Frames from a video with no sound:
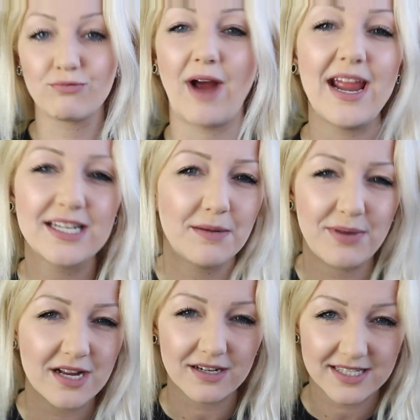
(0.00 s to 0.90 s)
right to
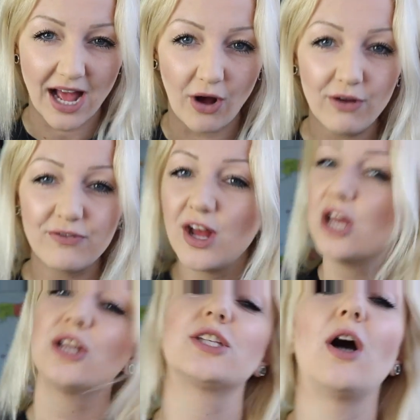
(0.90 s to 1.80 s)
be yourself.
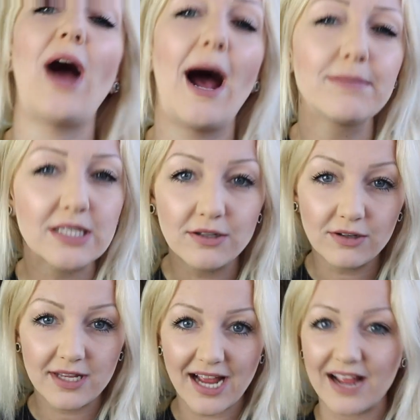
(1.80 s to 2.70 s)
So
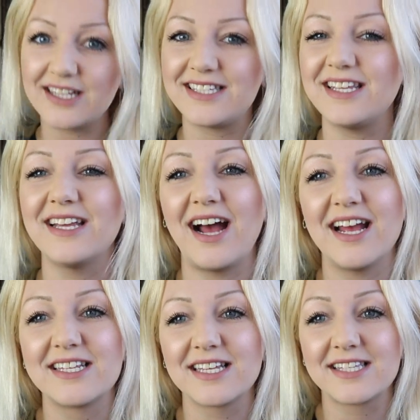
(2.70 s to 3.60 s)
absolutely I see
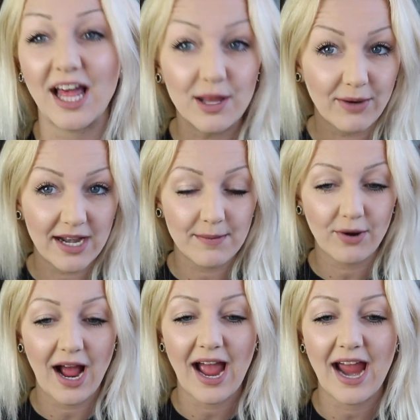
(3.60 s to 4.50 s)
us celebrating
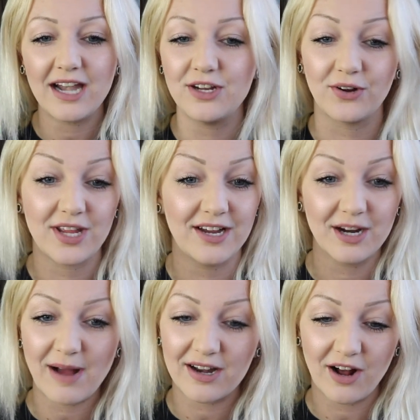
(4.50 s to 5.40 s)
Pride. You'll
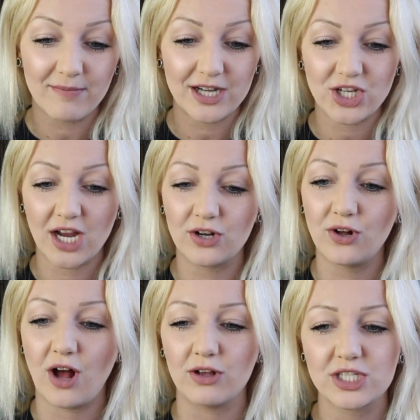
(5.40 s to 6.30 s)
hear about it on my
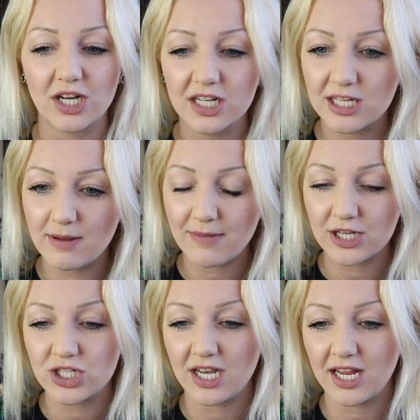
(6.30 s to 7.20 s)
channel. I'll certainly be
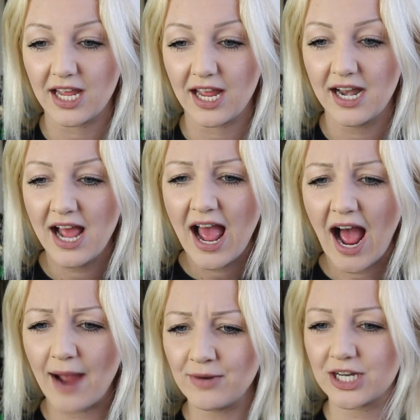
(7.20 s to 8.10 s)
mentioning it.
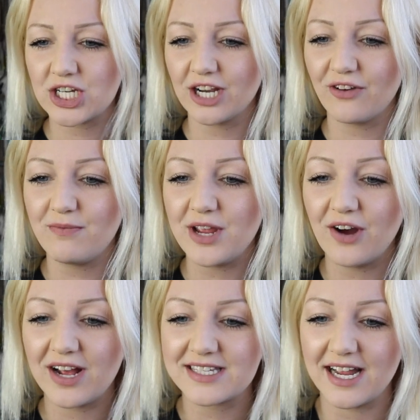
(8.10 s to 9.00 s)
I'm not sure if
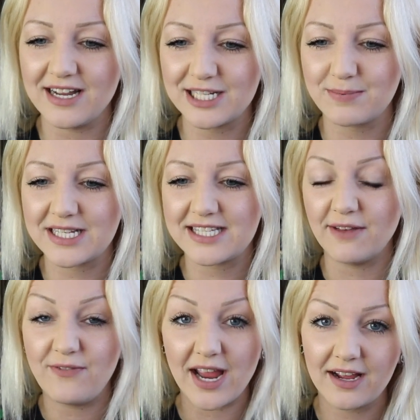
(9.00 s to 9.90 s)
Mio has any
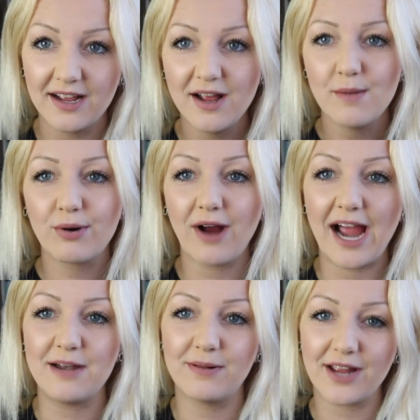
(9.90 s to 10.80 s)
specific
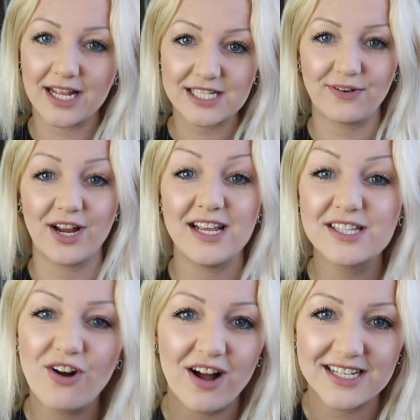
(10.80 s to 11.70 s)
Pride plans for his
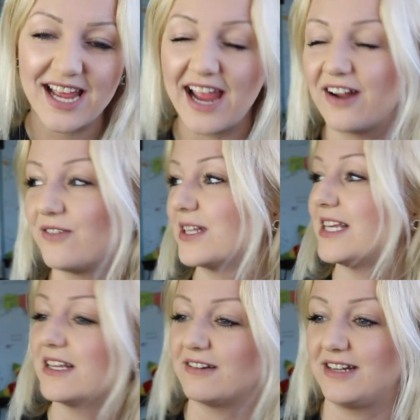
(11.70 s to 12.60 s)
content on what's
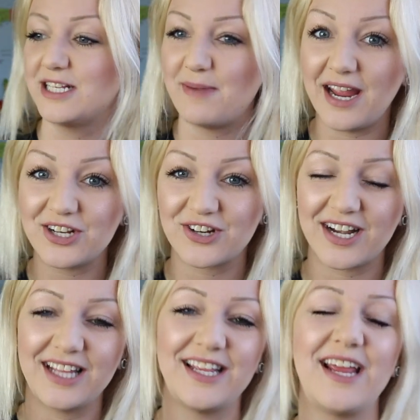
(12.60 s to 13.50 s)
his, on his page or
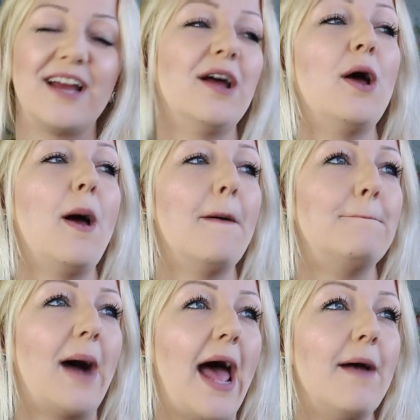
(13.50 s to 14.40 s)
anything,
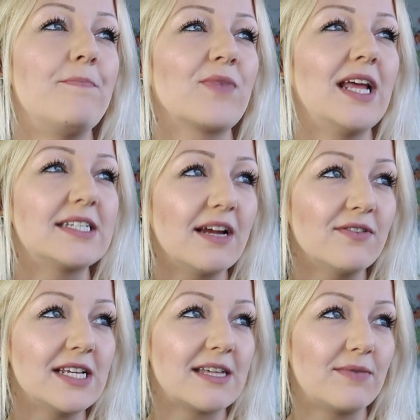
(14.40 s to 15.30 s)
but it's
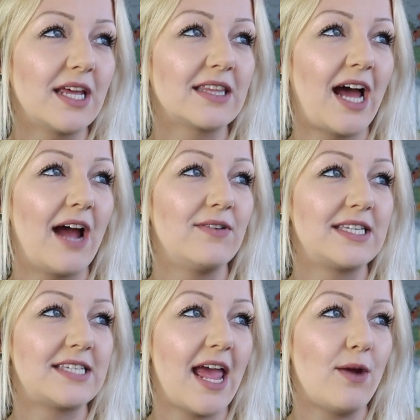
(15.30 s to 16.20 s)
definitely something that I would
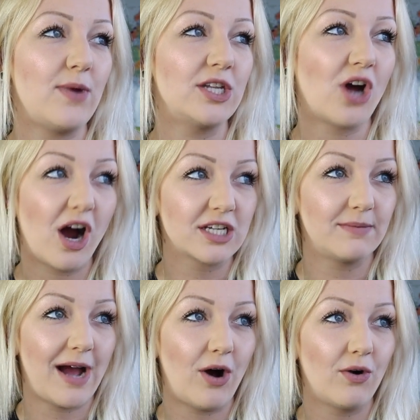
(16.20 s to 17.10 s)
say we talked
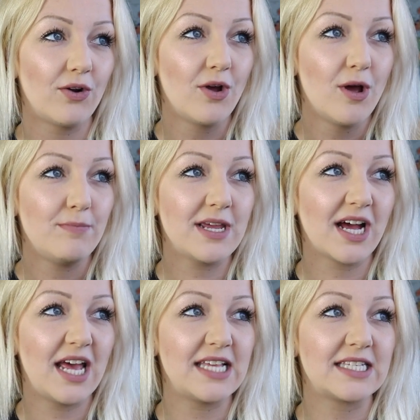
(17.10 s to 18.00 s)
about
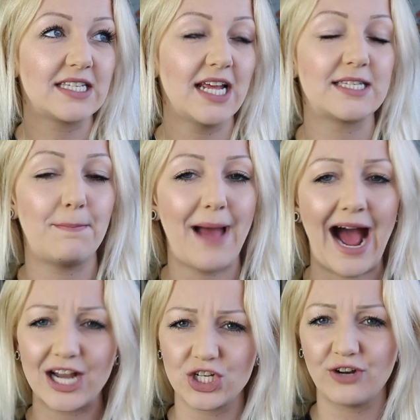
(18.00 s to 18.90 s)
because it's a
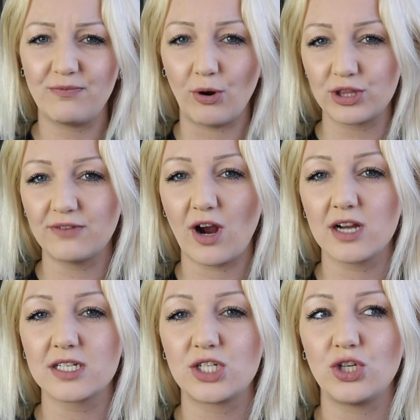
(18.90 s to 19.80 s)
passion of both of
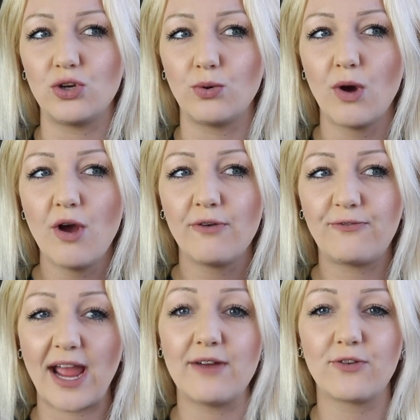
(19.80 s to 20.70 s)
ours to
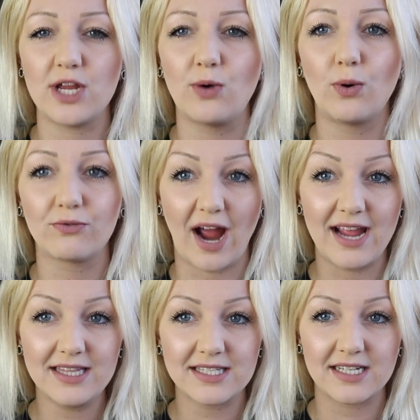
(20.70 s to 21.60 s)
fight for equal
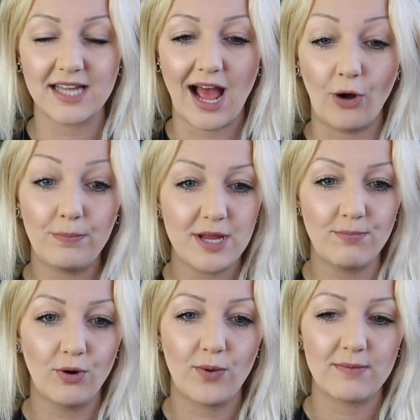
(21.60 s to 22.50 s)
rights and to help
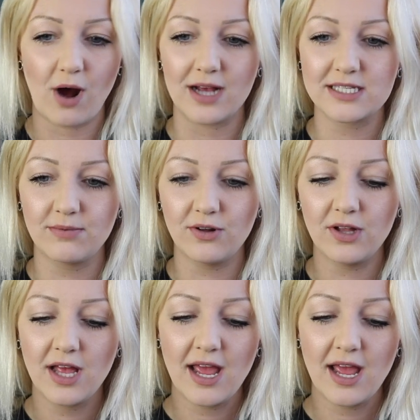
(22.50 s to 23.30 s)
people when possible.